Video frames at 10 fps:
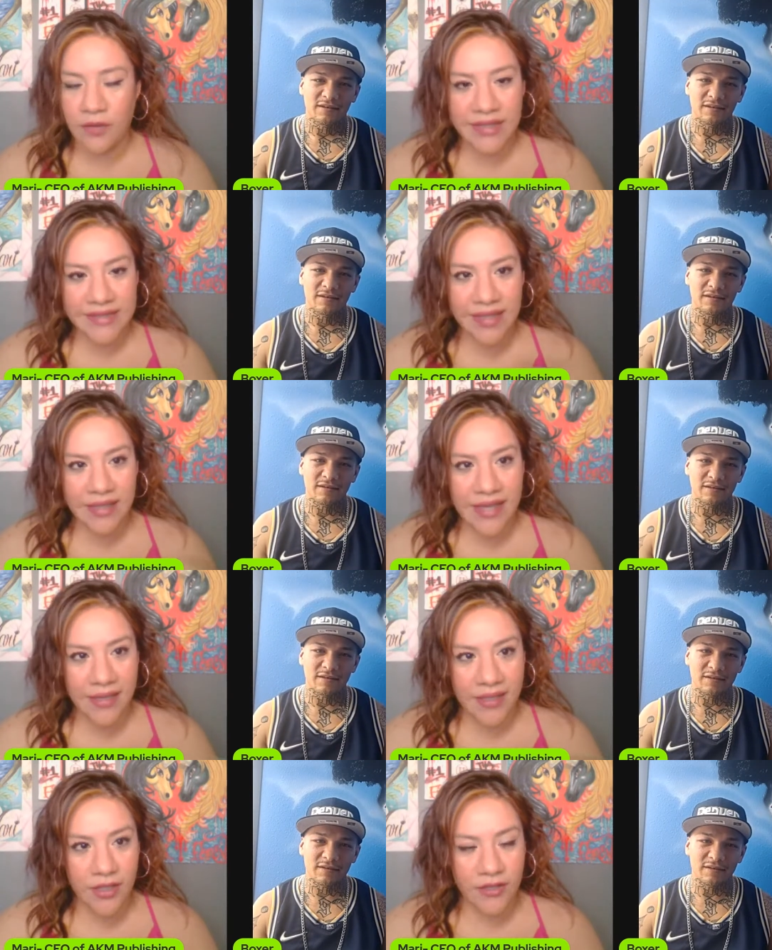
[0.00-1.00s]
Speaker 1: I want to say,
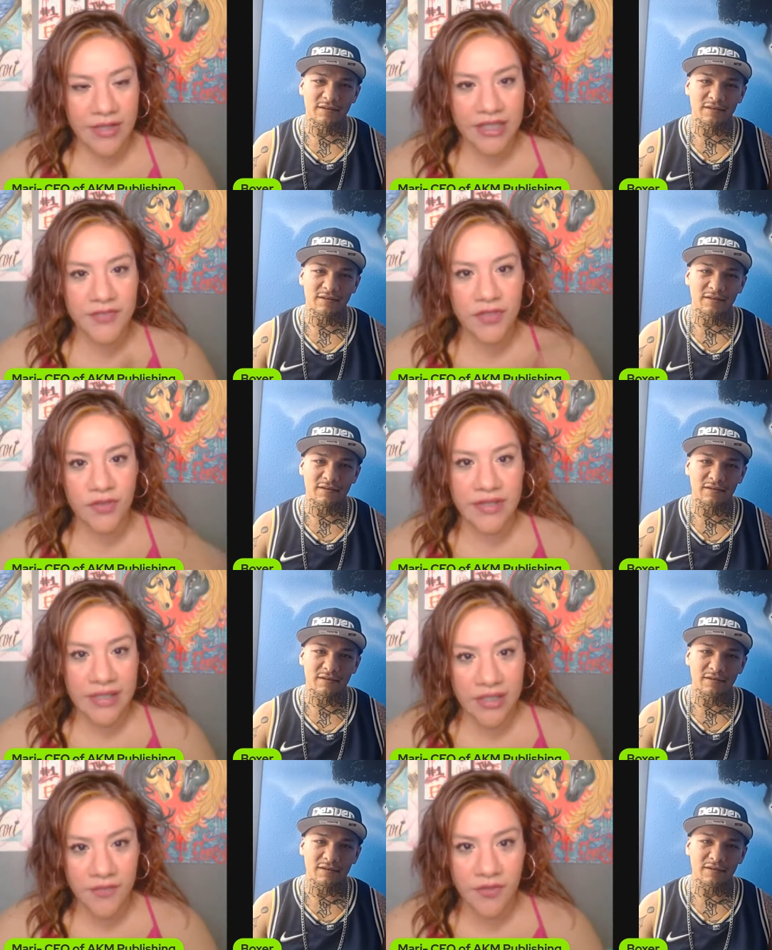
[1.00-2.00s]
you know, thanks for doing the
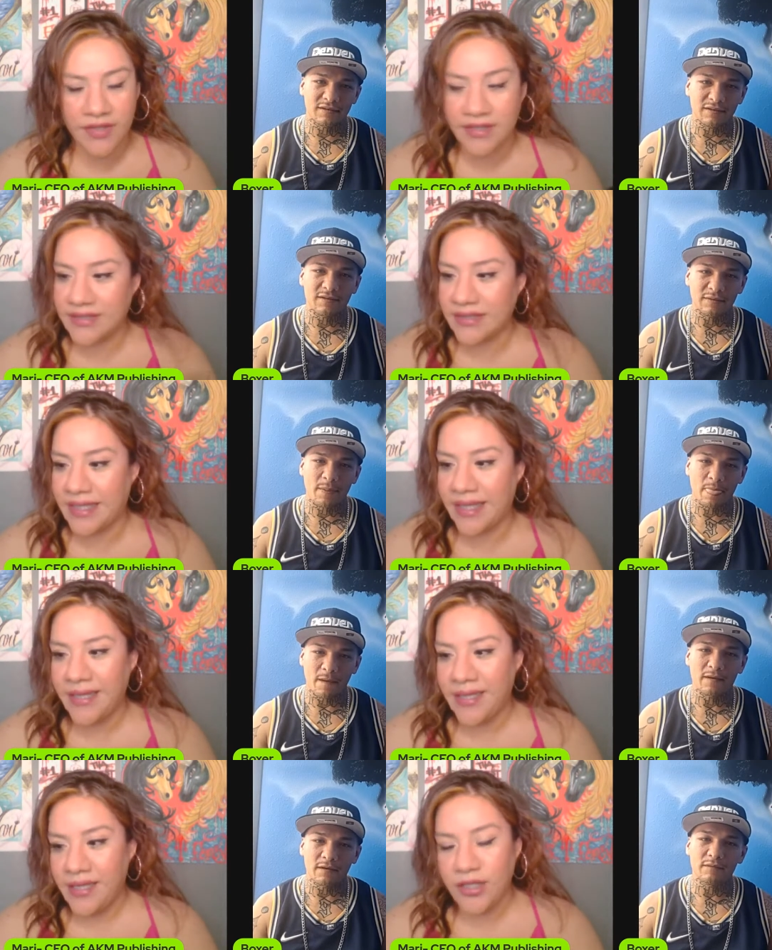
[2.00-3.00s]
interview with us
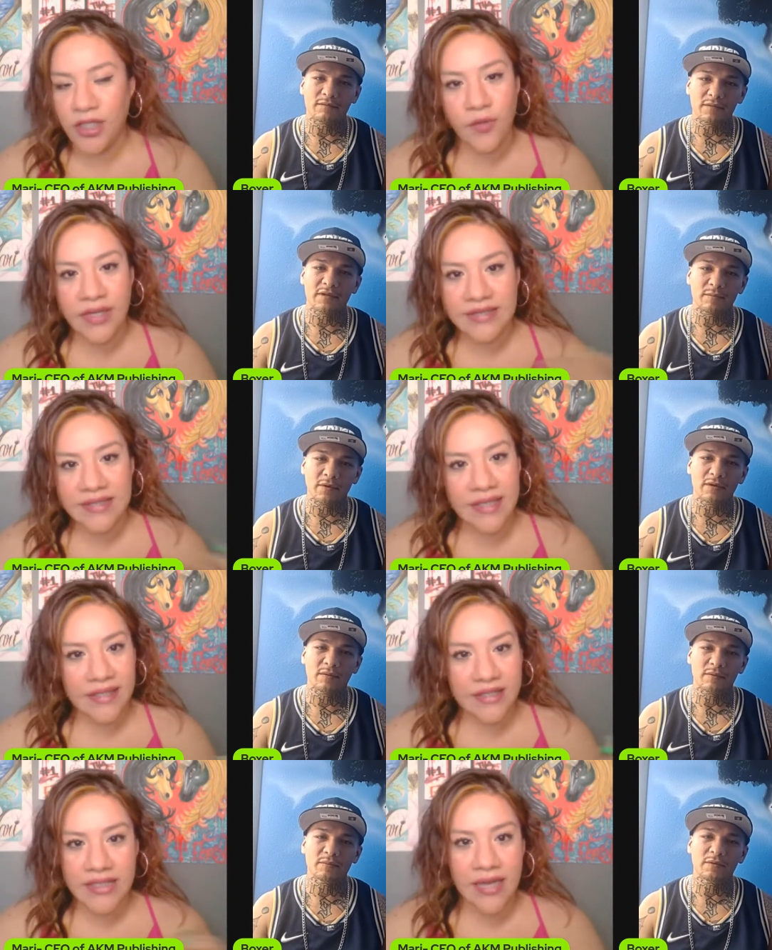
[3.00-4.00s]
today. Do you want to send
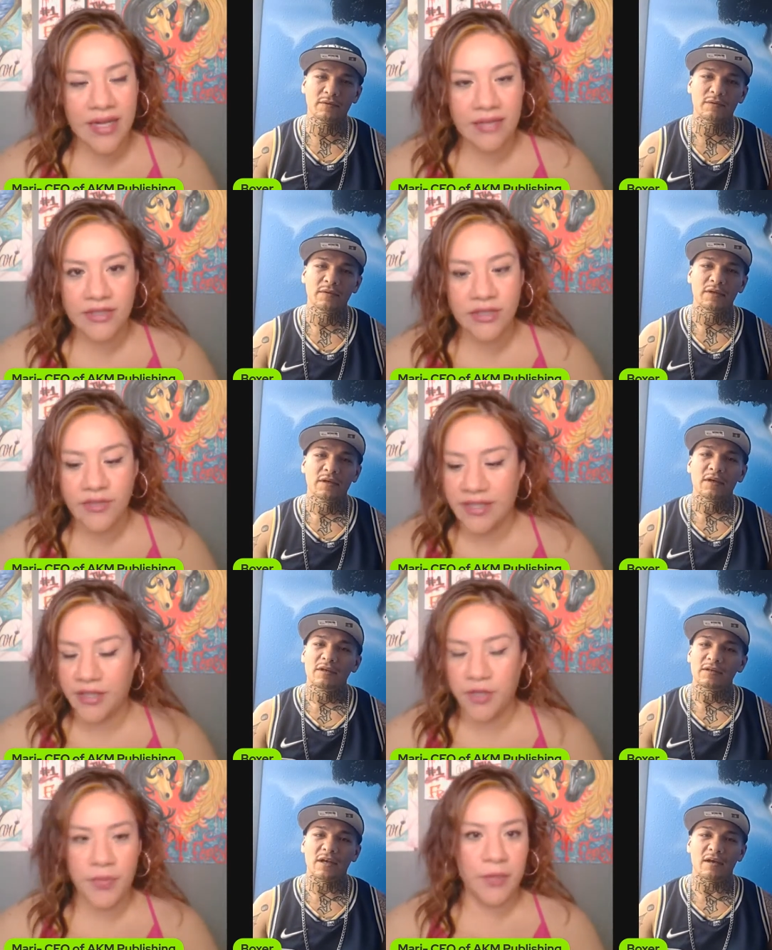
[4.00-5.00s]
any shout outs to any of
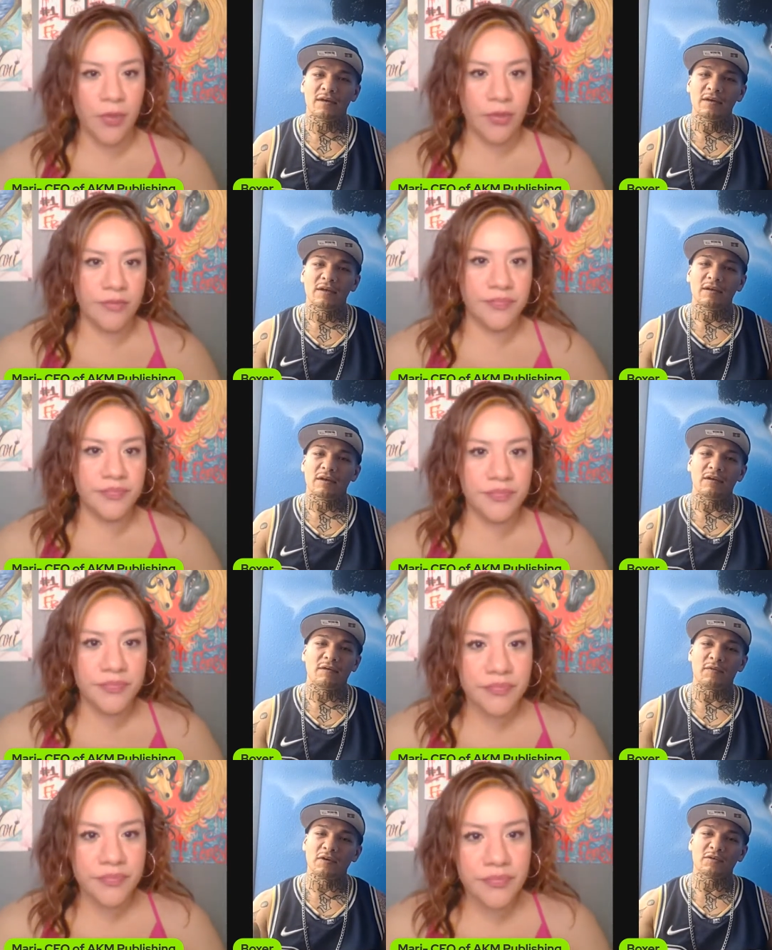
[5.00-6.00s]
your people?
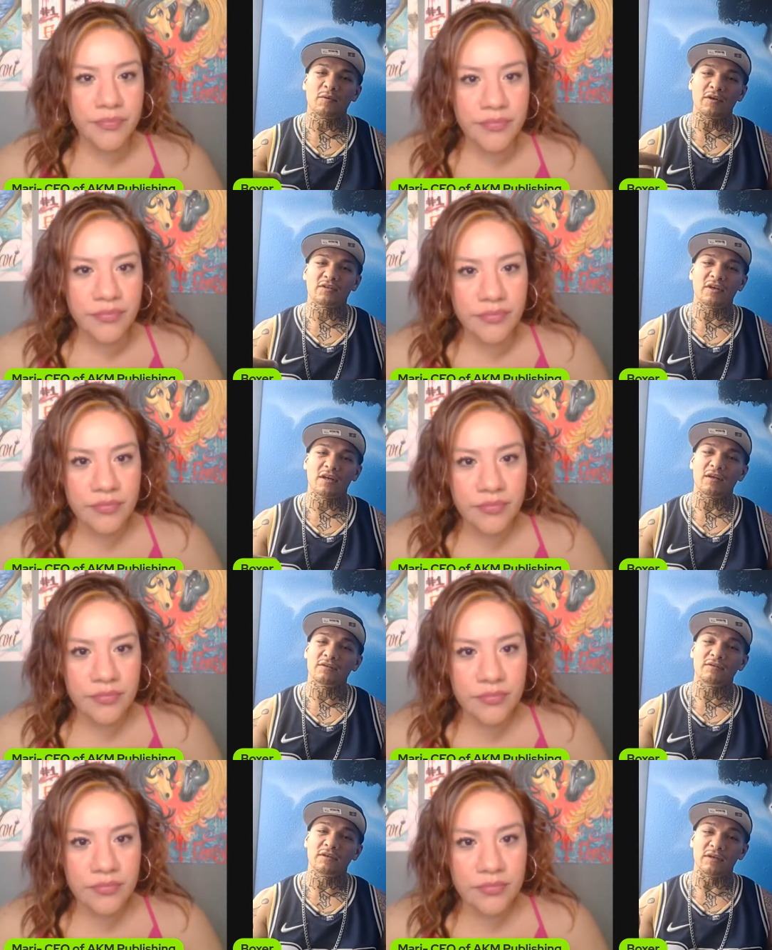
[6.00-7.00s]
Speaker 2: First, shout out
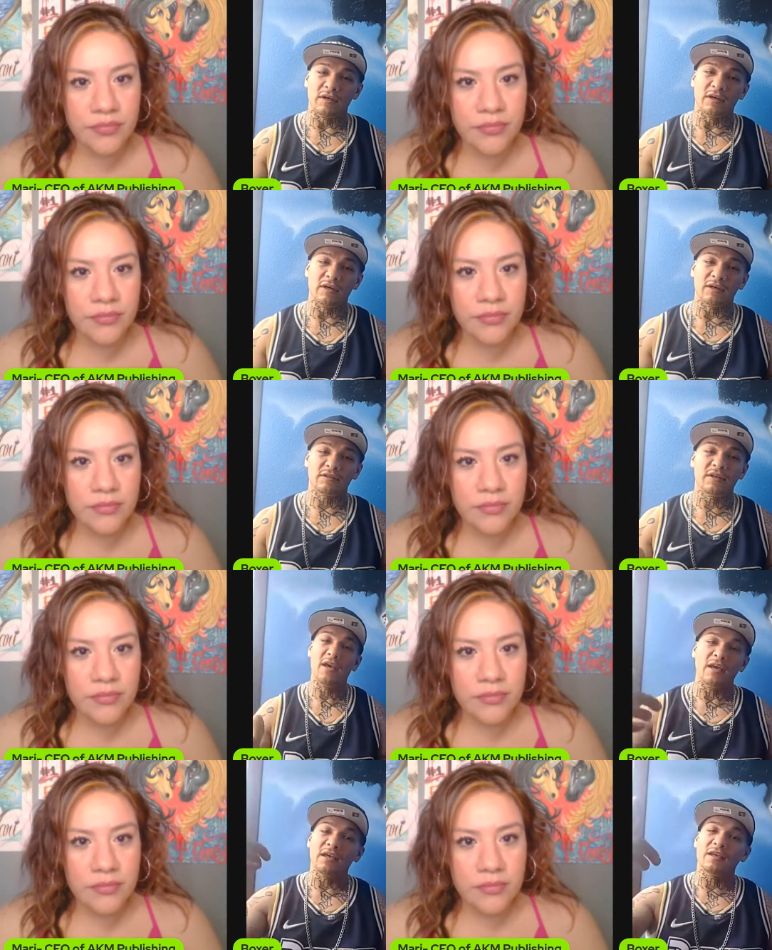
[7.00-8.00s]
to
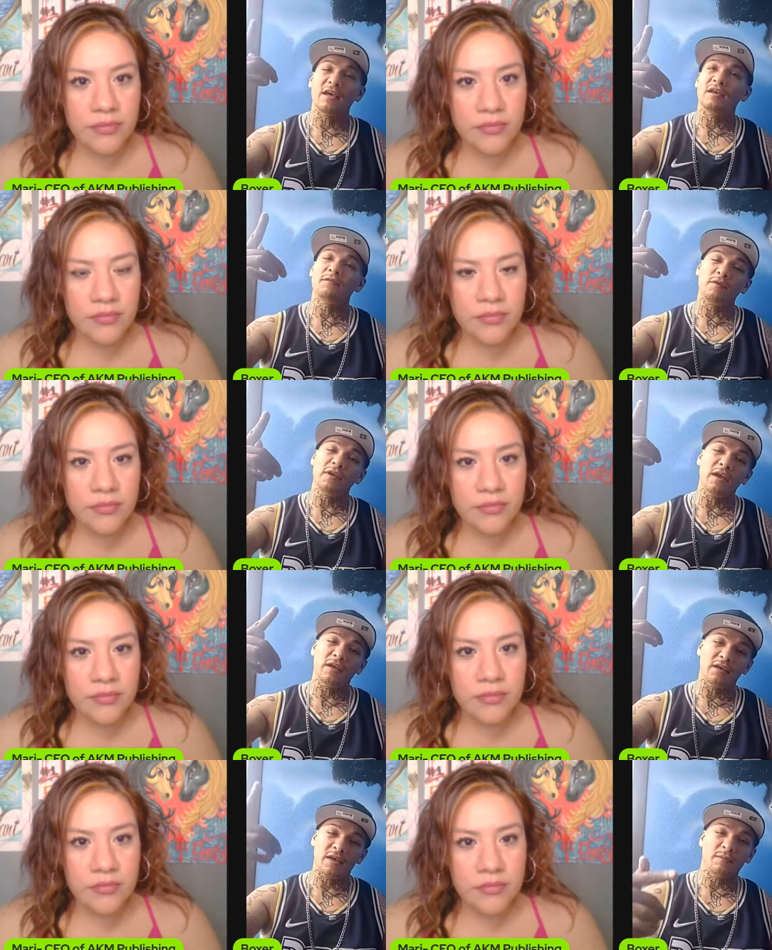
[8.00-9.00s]
AK,
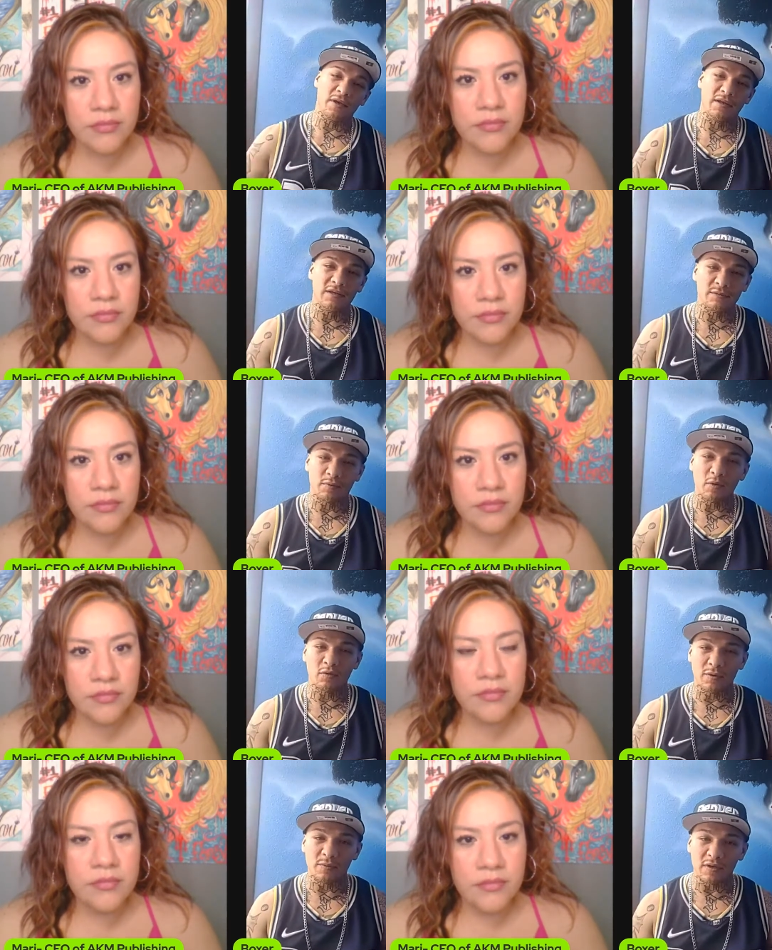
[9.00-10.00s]
AK, man, he's
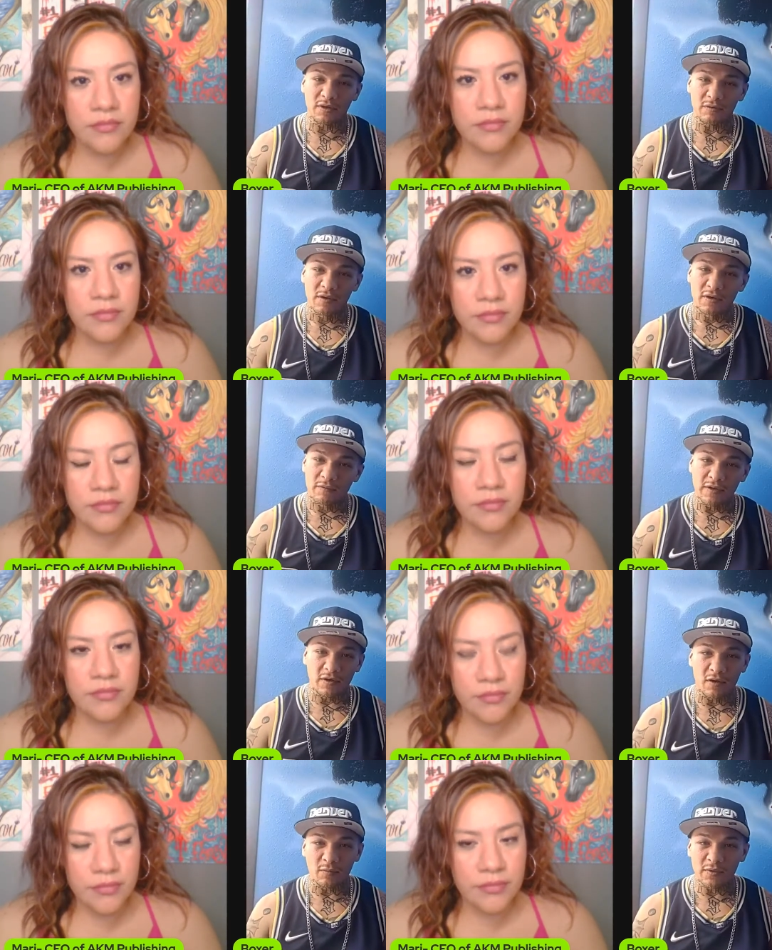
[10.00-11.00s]
bro coming up, free
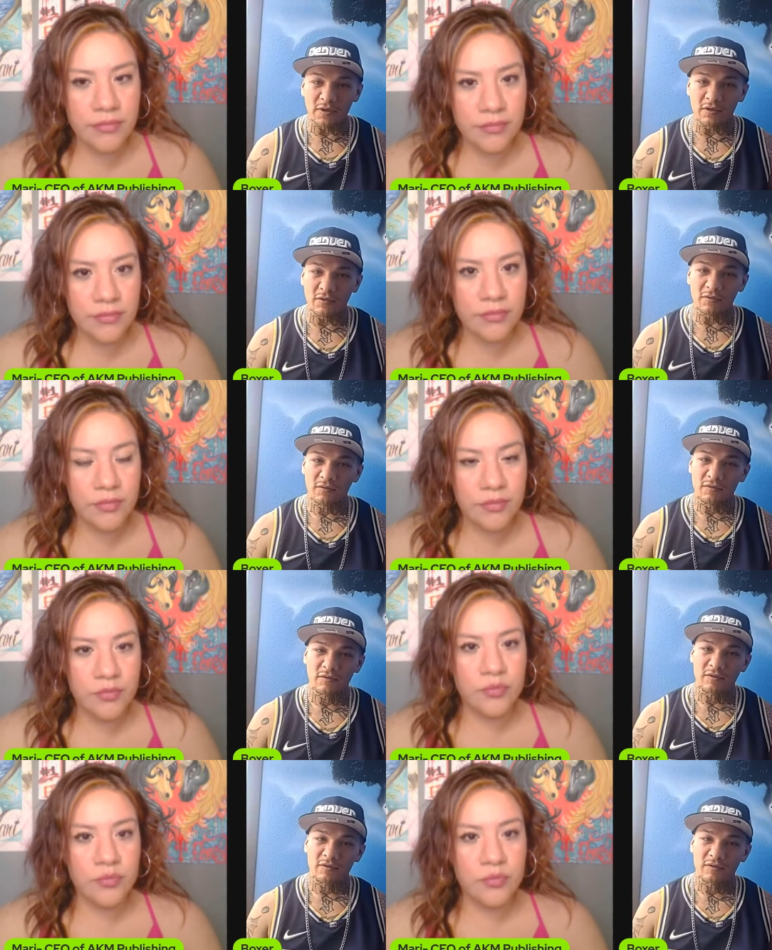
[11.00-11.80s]
the homie, you know.